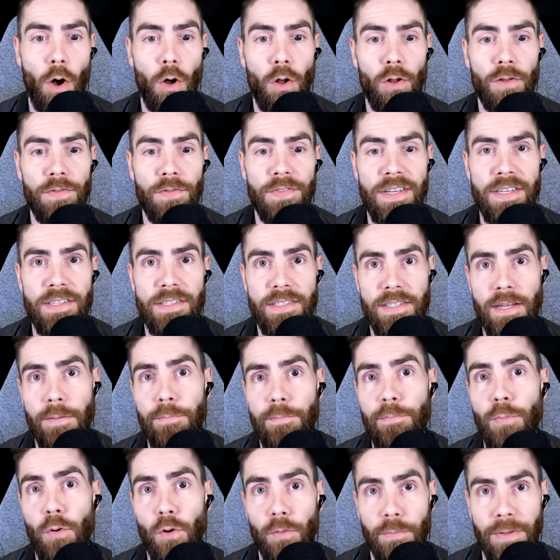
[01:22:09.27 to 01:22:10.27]
all these
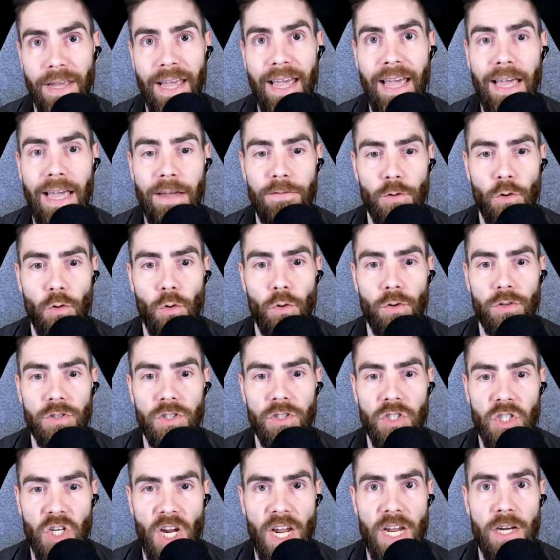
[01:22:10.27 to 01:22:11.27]
simple
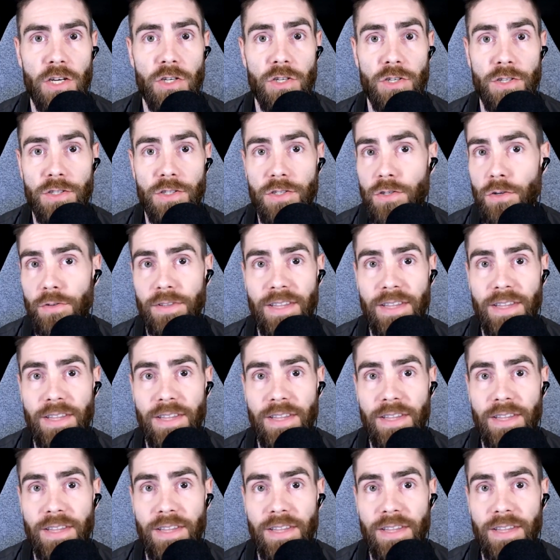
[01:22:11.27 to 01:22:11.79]
behavioral changes.